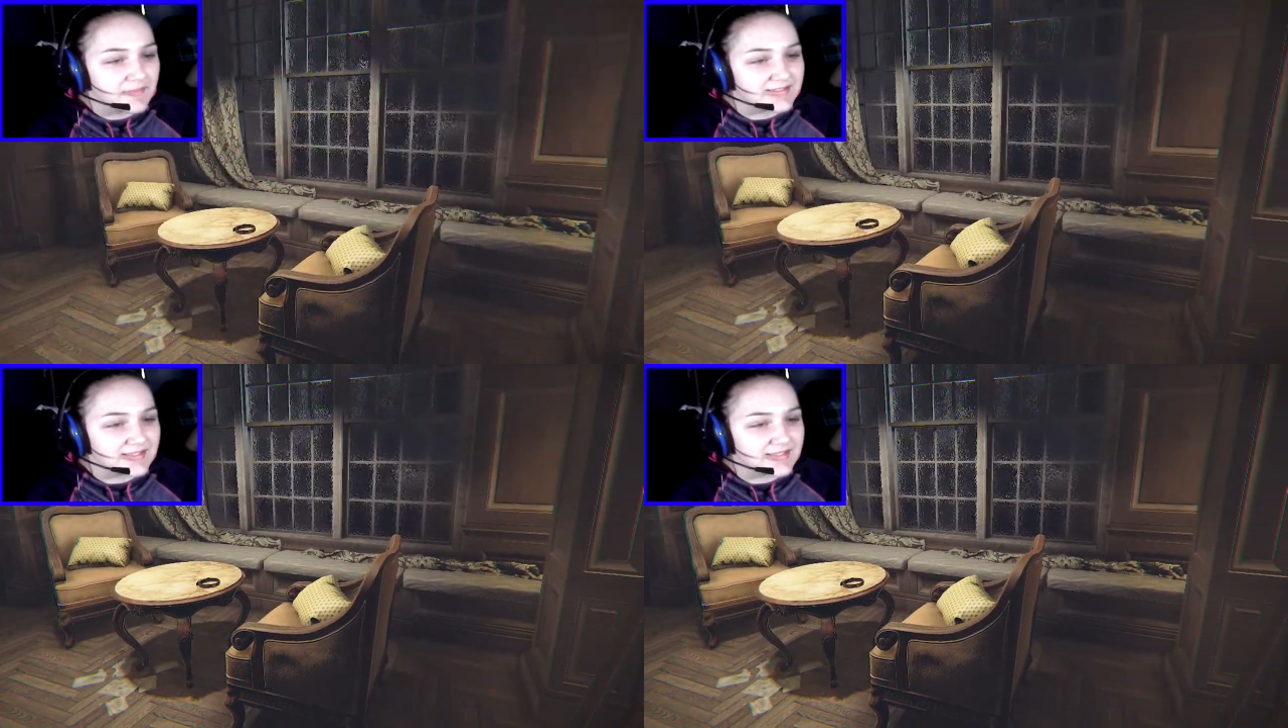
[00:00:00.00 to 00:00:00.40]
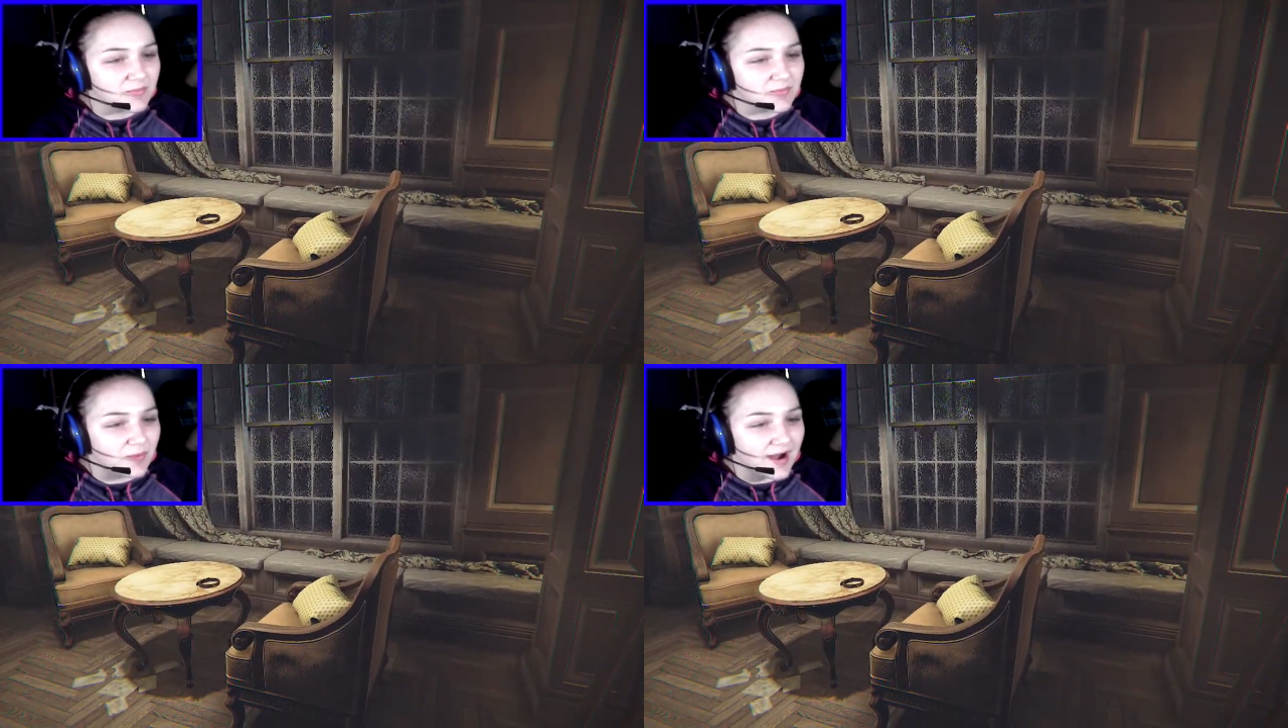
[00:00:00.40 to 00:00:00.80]
It's...
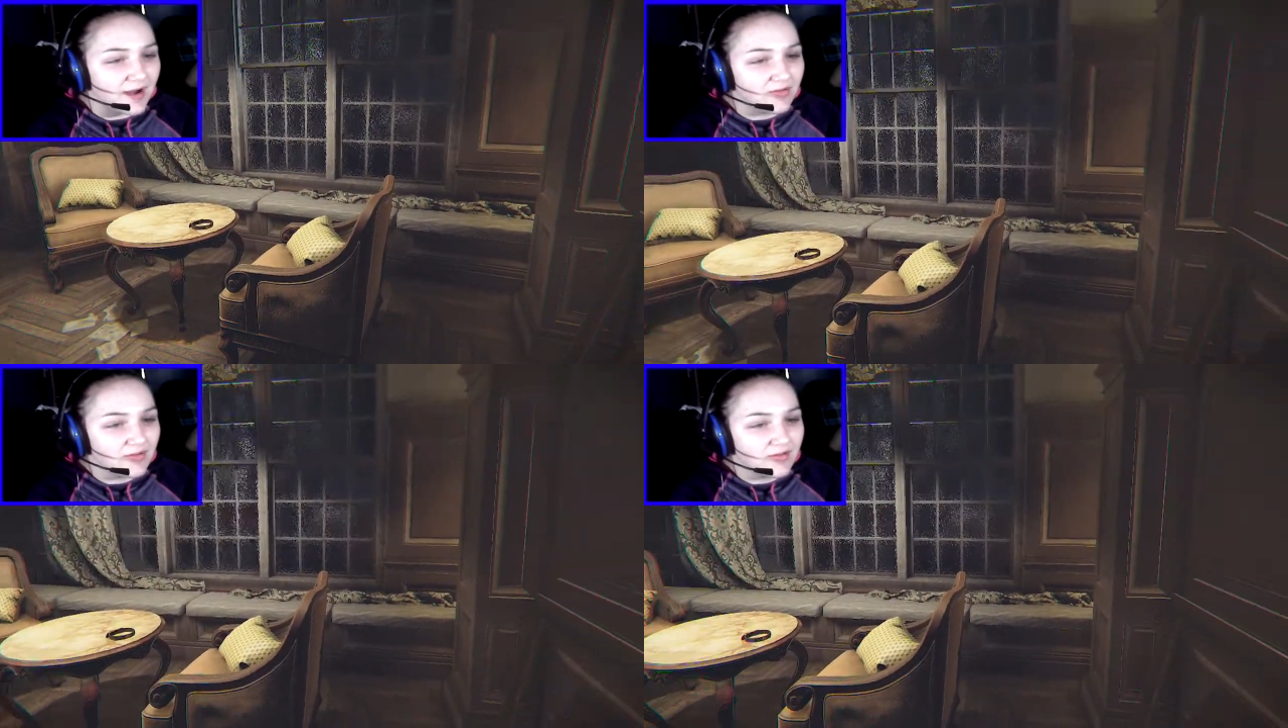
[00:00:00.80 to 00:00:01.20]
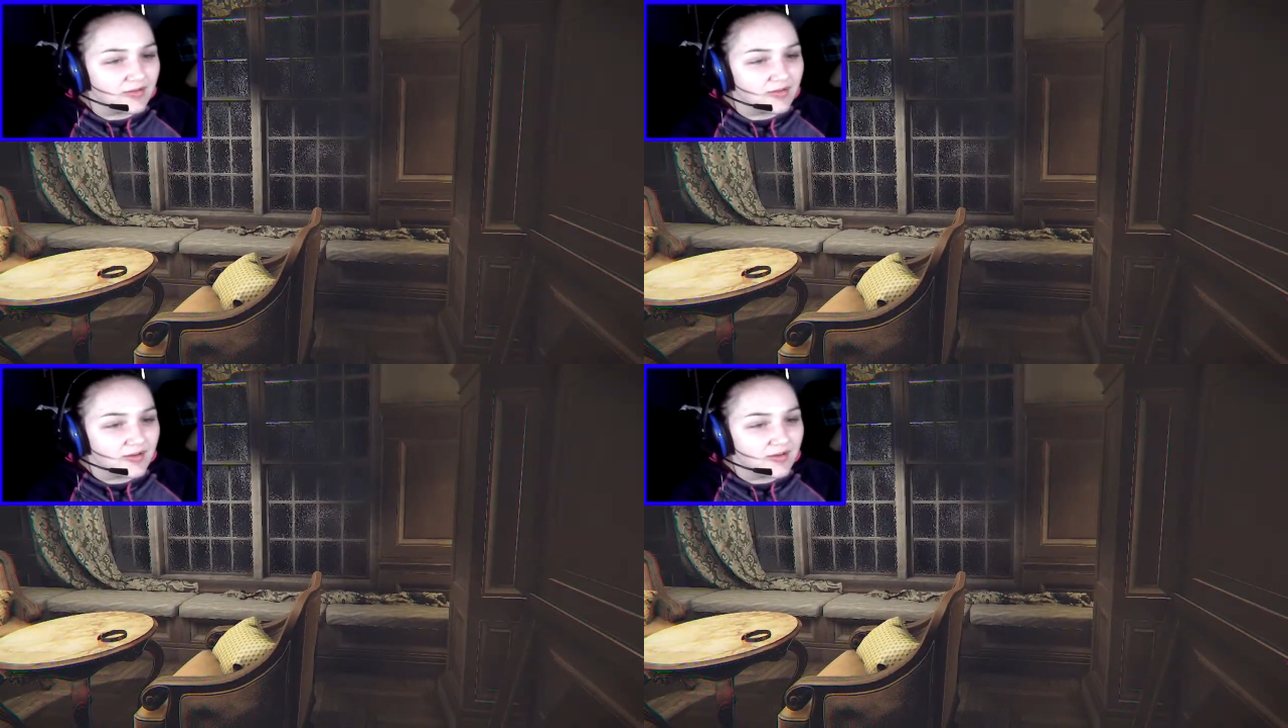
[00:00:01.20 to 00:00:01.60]
wow.
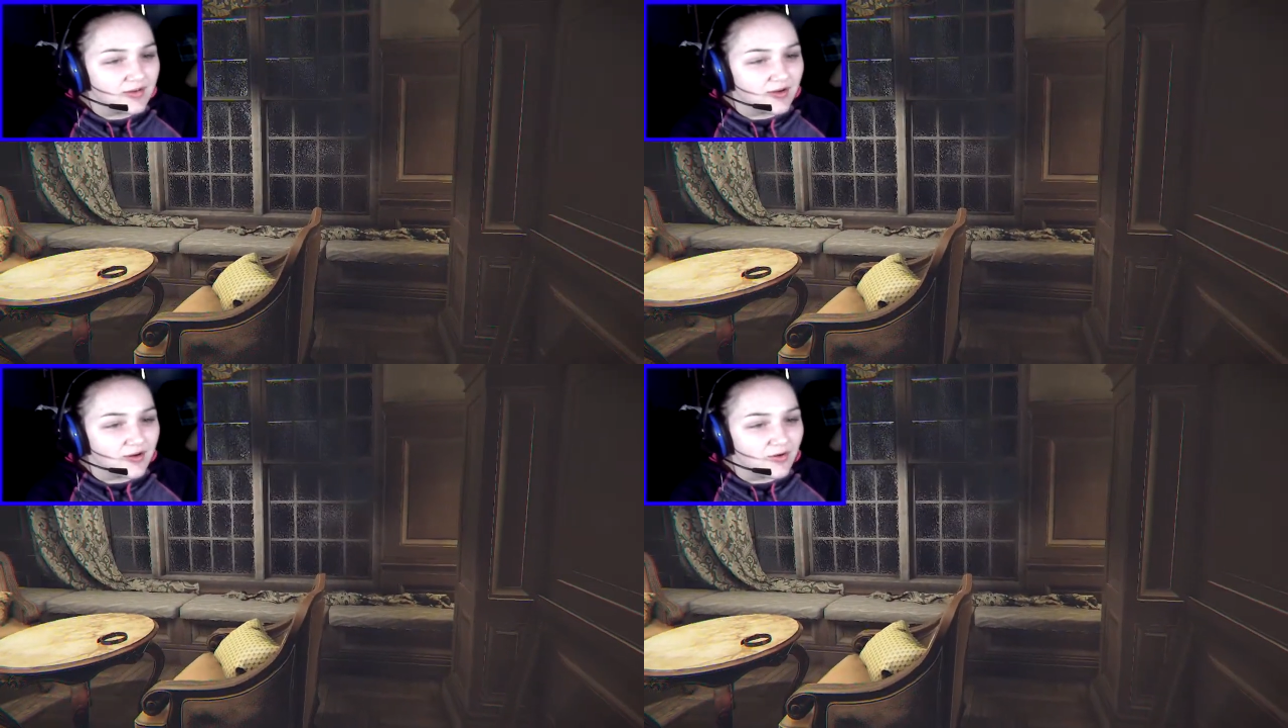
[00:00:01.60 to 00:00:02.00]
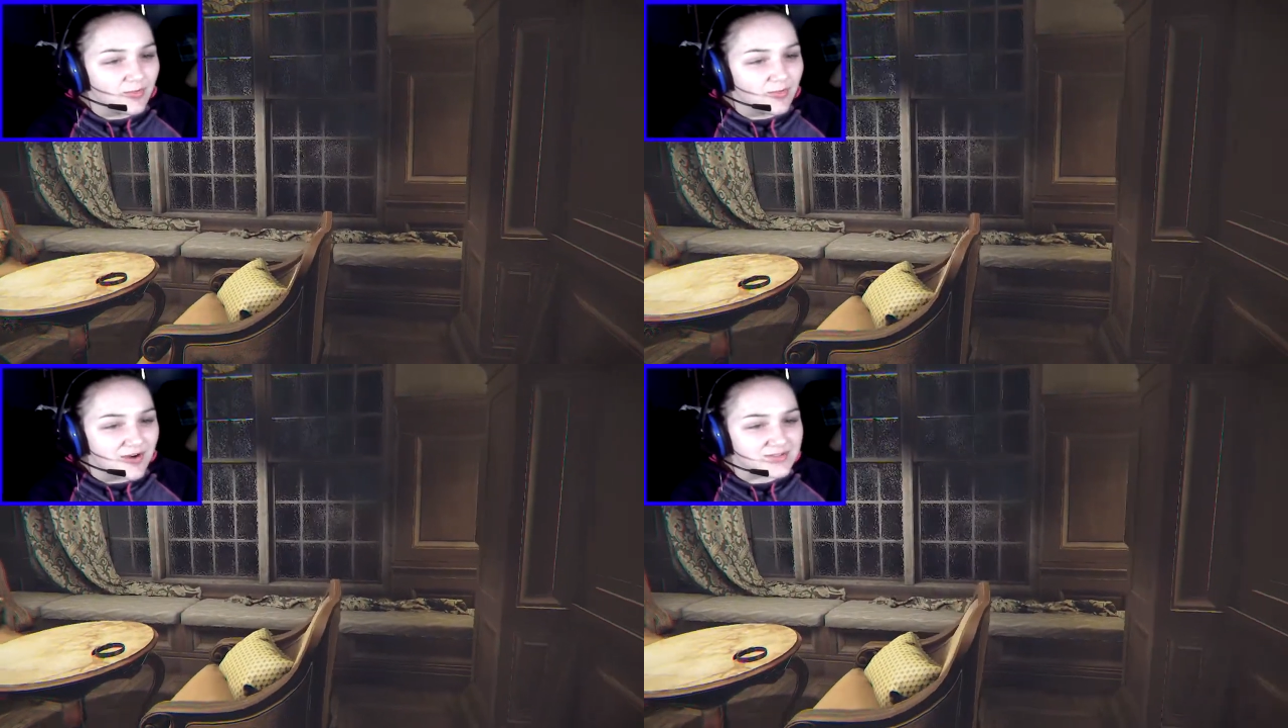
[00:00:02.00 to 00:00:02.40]
Oh,
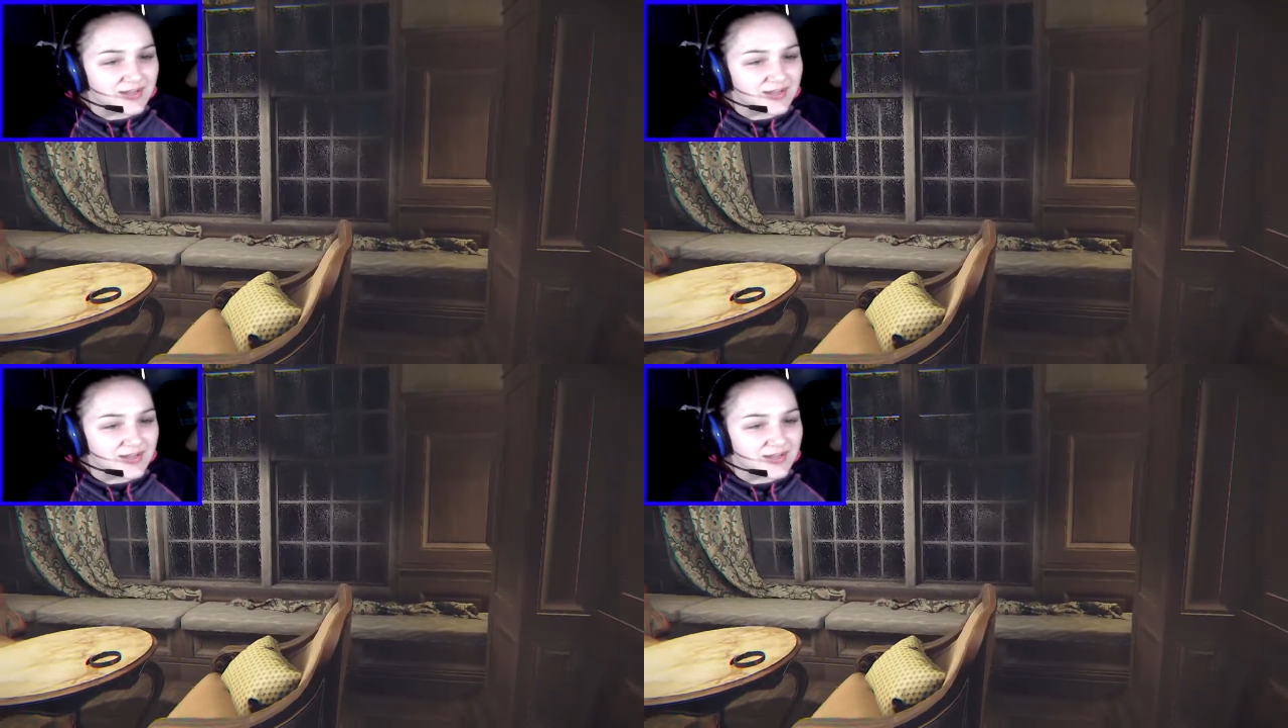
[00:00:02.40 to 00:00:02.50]
wow.